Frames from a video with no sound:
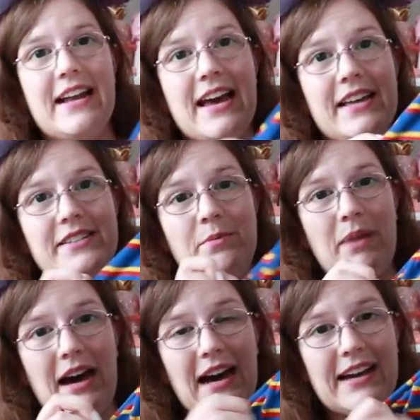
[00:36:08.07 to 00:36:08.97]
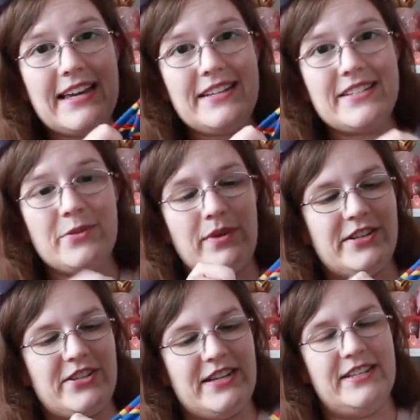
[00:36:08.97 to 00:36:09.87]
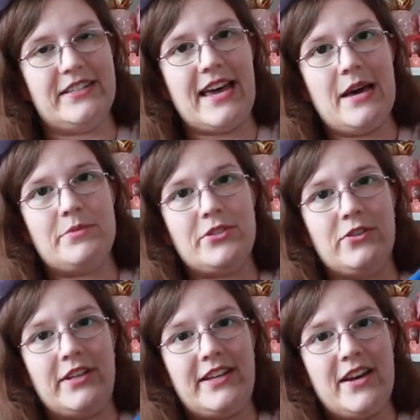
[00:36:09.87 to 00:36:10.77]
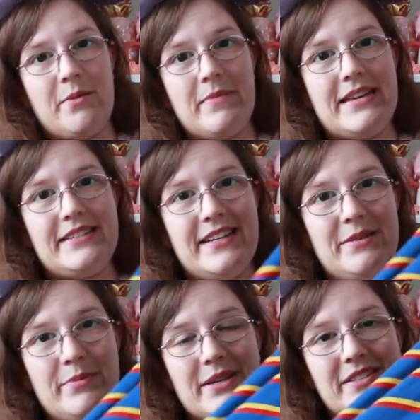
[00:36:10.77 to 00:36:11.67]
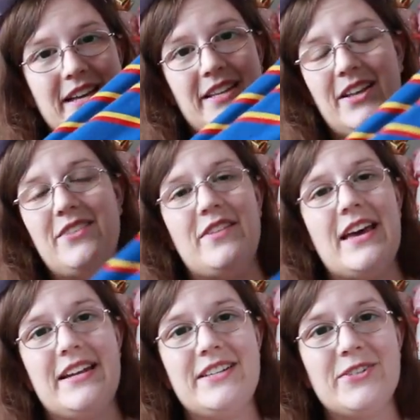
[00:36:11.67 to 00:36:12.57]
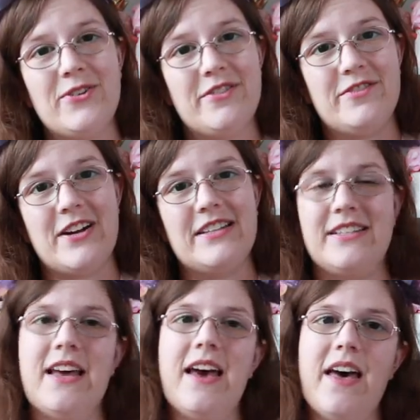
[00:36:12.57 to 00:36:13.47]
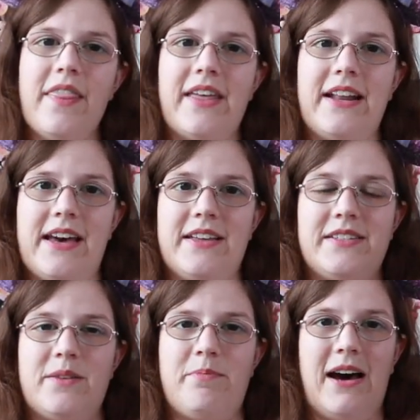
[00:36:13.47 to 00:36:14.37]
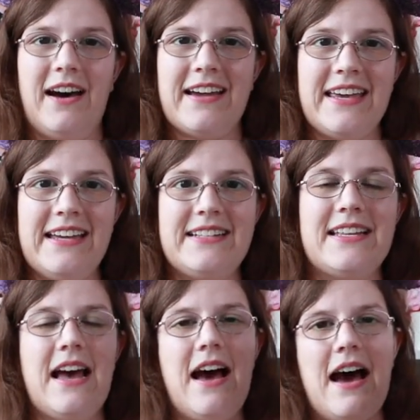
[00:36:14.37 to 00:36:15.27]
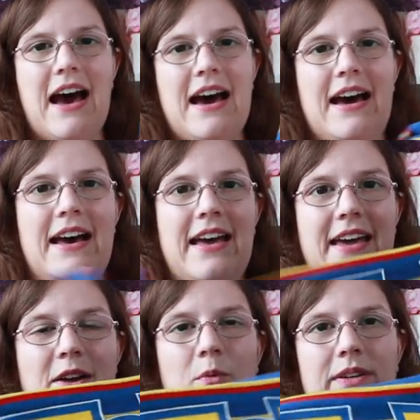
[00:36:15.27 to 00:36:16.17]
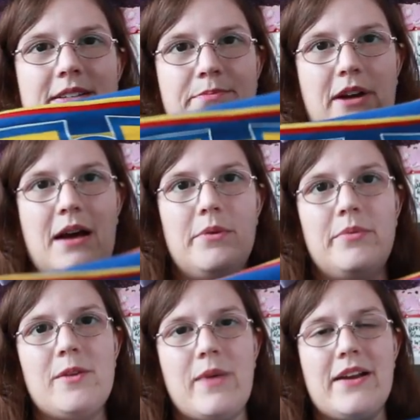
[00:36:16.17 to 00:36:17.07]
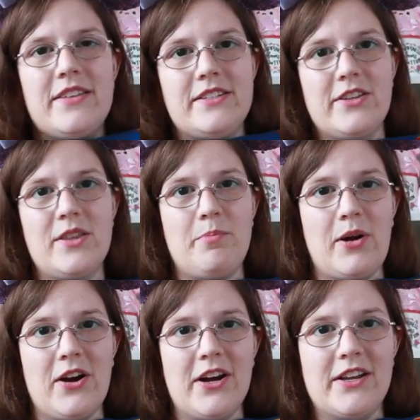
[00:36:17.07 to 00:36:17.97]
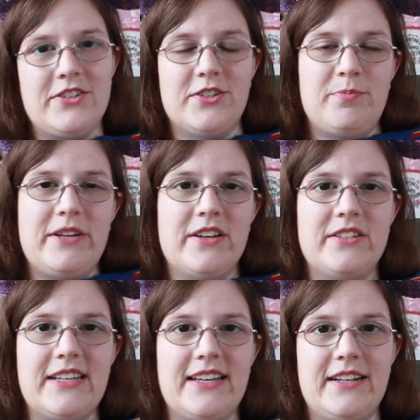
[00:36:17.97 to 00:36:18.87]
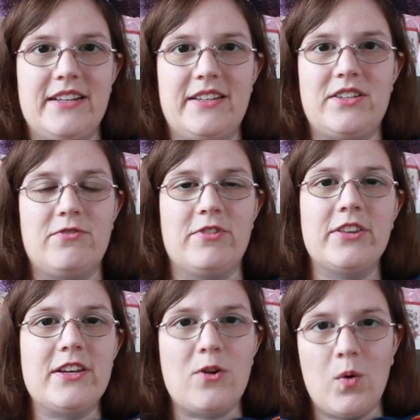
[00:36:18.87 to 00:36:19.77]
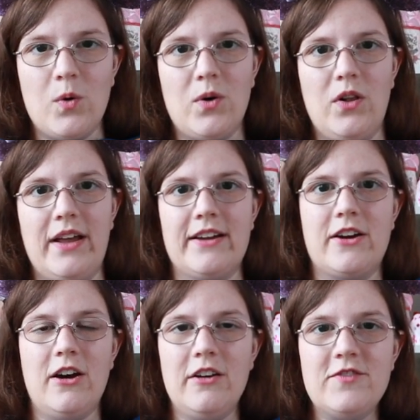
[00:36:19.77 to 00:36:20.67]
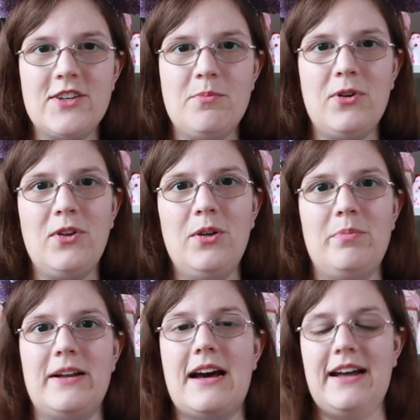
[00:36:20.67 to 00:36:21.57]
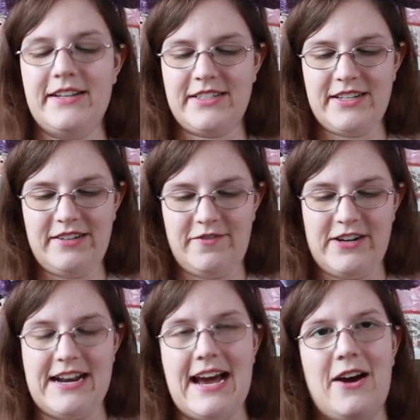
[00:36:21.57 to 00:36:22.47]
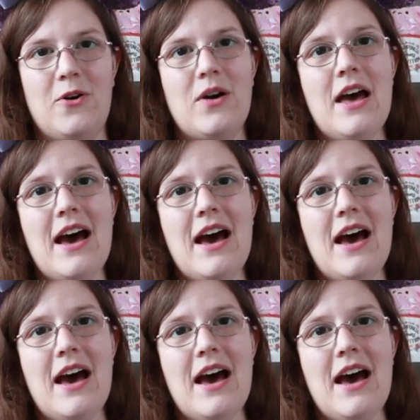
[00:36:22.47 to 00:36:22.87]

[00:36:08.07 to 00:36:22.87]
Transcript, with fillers: it has pockets, which is absolutely amazing because I love any sort of dress that has pockets. I would probably wear this to the park just because it is really cool and comfortable, but honestly for now